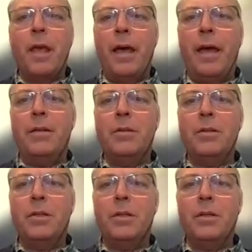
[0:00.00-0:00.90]
And
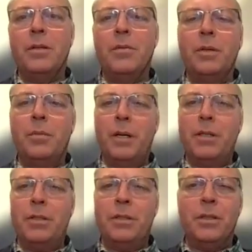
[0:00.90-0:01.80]
we
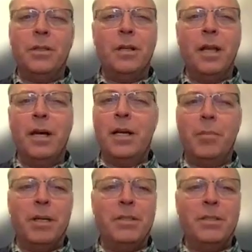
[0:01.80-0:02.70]
mentioned that the lung
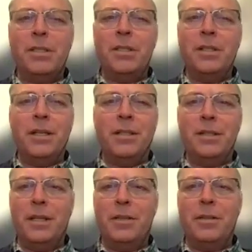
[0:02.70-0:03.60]
capacity and
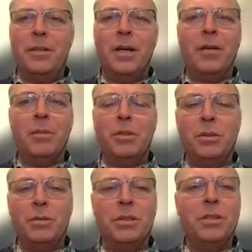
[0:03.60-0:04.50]
the lung
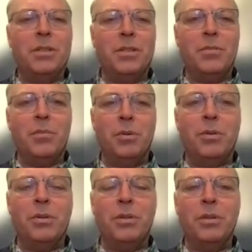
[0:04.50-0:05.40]
maturity is
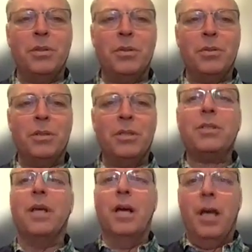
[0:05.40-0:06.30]
important in this
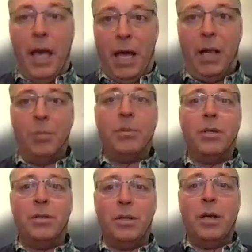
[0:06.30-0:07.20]
condition. Help
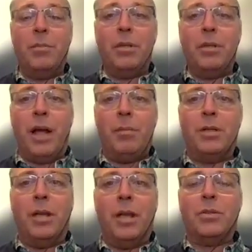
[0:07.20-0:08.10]
the
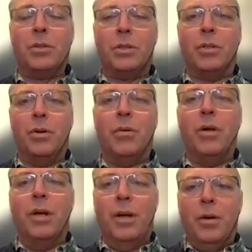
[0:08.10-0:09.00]
lungs to grow
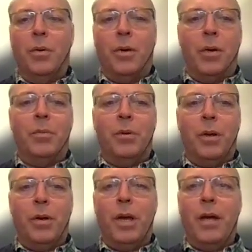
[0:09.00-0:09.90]

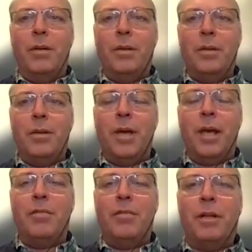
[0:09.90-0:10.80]

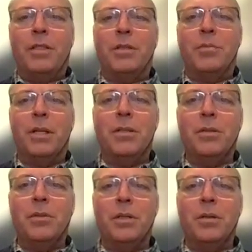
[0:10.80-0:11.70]
and function
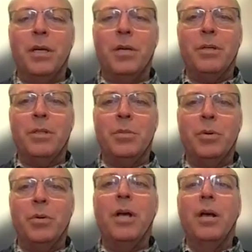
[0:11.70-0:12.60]
better when the baby is
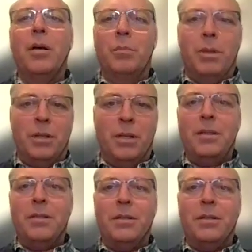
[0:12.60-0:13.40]
born. But that